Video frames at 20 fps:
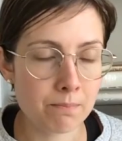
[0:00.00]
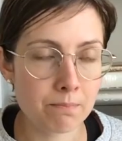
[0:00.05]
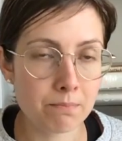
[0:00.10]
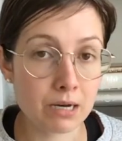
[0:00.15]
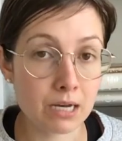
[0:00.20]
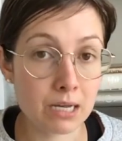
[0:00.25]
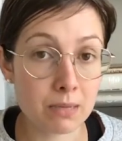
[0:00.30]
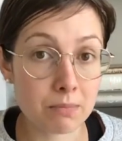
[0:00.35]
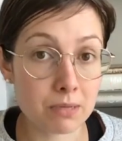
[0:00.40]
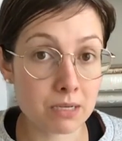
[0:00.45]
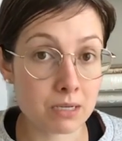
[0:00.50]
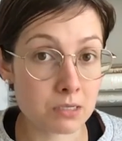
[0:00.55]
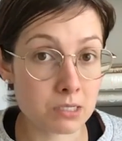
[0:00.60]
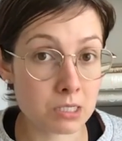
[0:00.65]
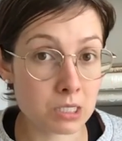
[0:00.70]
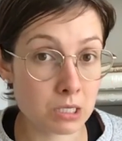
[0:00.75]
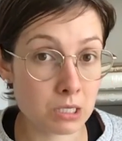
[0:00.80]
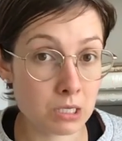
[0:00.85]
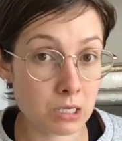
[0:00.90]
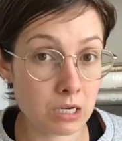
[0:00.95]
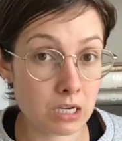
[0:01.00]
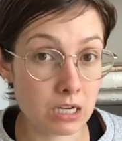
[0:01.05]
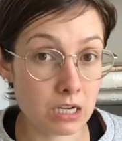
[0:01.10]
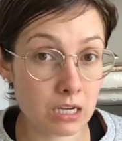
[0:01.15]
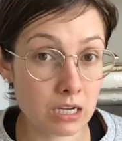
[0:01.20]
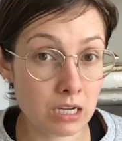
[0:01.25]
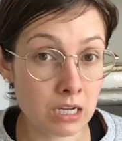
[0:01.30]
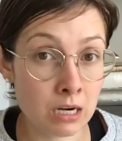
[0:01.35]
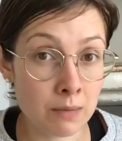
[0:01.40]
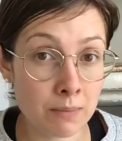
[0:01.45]
But because you're
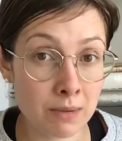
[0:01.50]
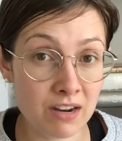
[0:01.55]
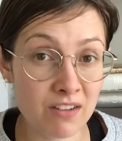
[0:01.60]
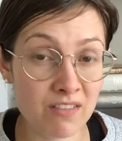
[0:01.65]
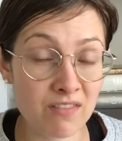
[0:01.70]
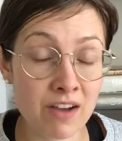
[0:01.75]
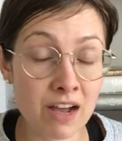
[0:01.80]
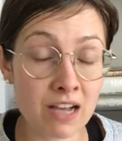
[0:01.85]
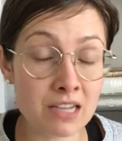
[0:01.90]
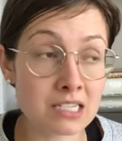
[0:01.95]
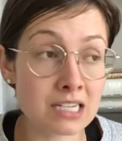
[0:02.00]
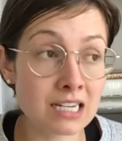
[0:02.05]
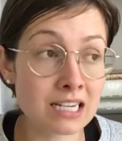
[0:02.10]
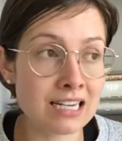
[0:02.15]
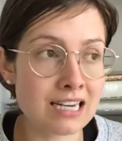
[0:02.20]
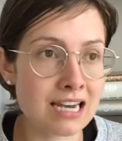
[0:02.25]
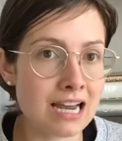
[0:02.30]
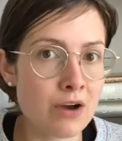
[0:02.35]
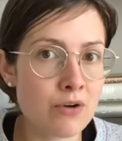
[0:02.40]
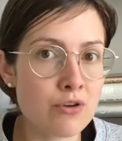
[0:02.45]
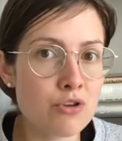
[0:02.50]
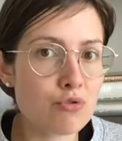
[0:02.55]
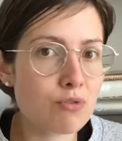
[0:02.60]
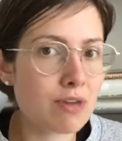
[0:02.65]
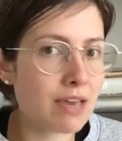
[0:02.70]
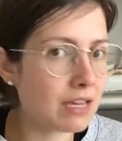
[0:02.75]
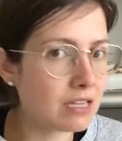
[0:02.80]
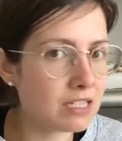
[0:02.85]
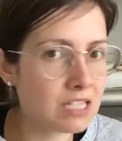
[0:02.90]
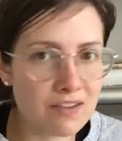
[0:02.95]
intermittent fasting, now you
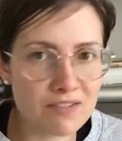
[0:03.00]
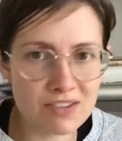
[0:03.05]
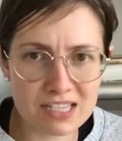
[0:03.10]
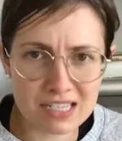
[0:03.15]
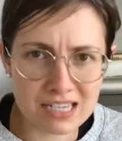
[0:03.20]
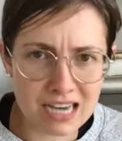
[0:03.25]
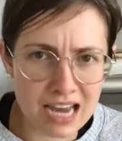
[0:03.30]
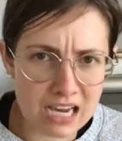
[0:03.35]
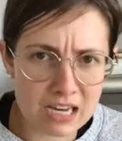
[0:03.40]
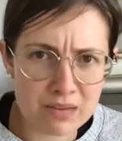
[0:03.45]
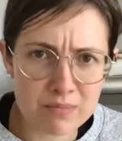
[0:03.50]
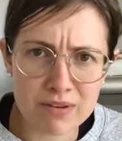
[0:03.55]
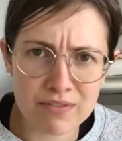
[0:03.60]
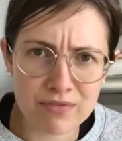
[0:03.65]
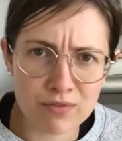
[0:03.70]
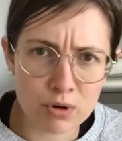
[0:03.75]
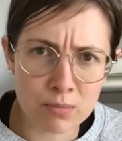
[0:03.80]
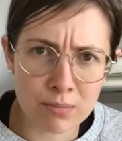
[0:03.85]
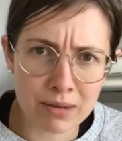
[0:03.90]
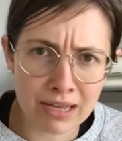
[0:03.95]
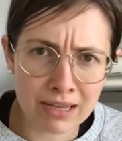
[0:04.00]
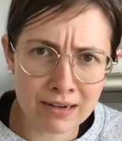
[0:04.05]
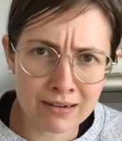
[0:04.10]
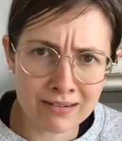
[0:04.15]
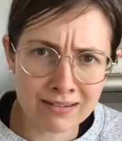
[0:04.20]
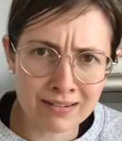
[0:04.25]
can't have a snack before bed.